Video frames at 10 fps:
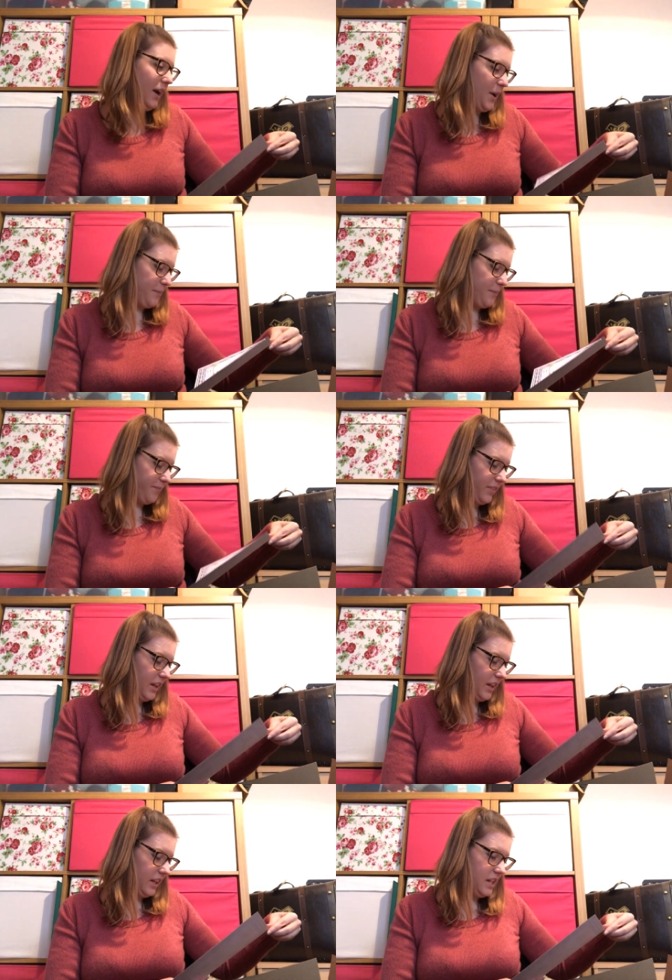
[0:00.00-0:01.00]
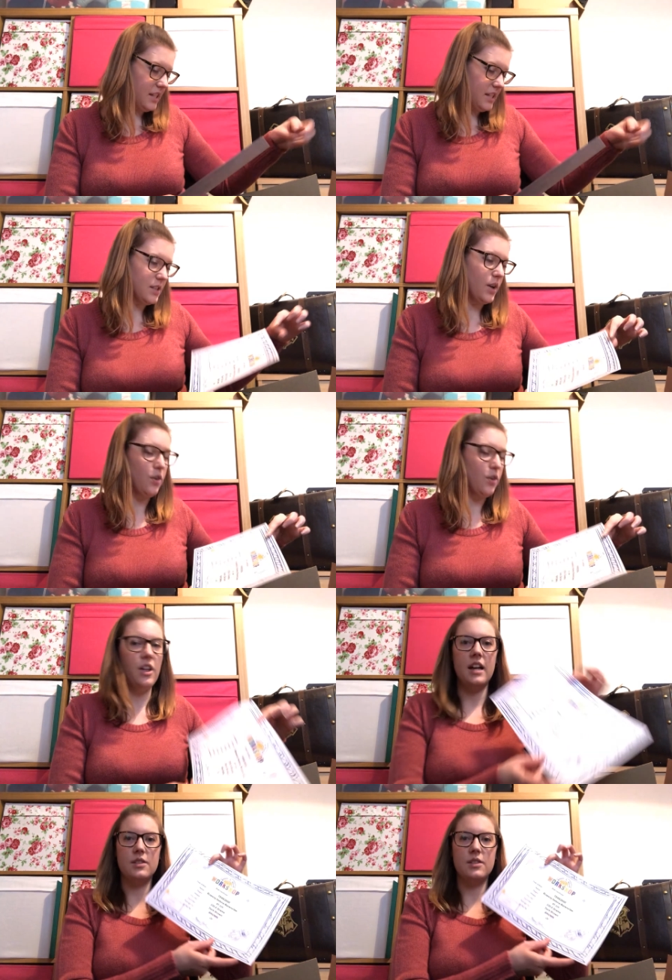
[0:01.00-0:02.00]
Um, and yeah, so I got
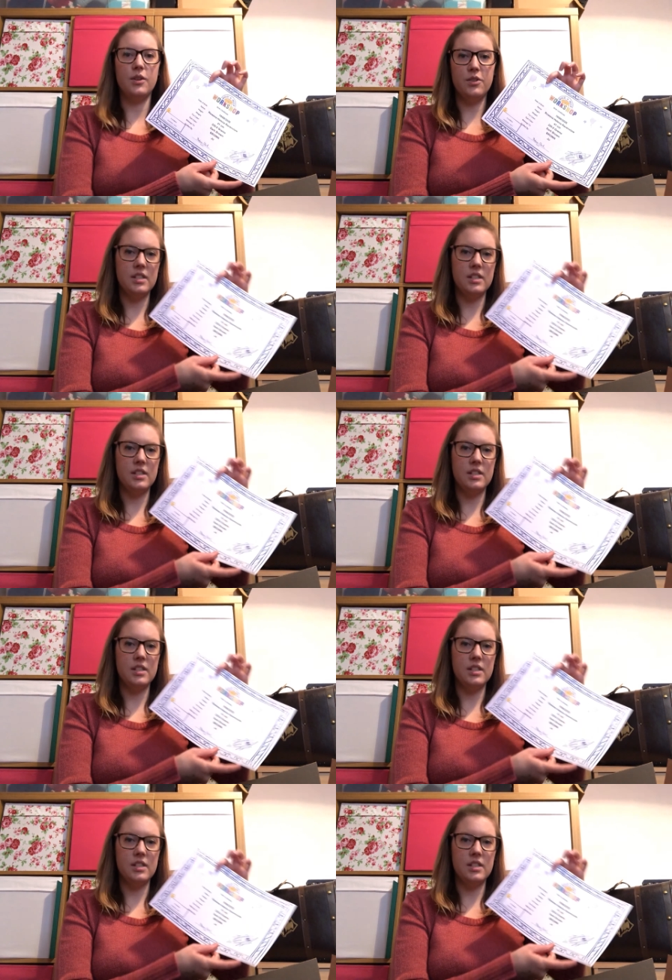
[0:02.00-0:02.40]
that. So I got the